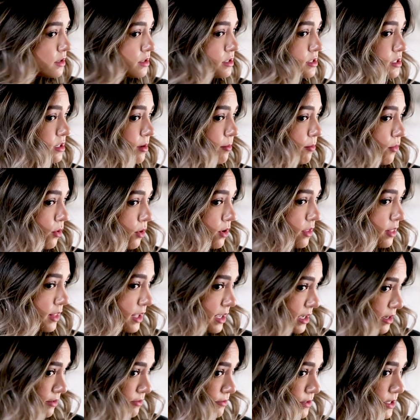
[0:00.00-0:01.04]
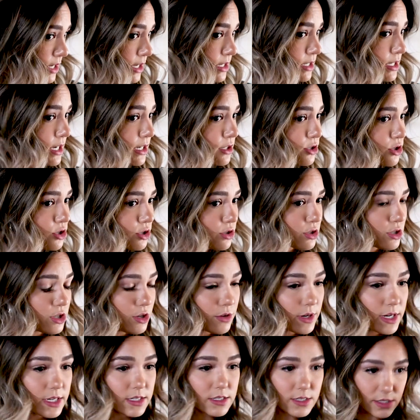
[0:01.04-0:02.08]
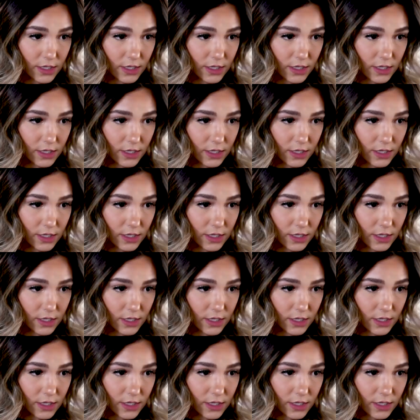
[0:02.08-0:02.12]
some more lift and texture to it.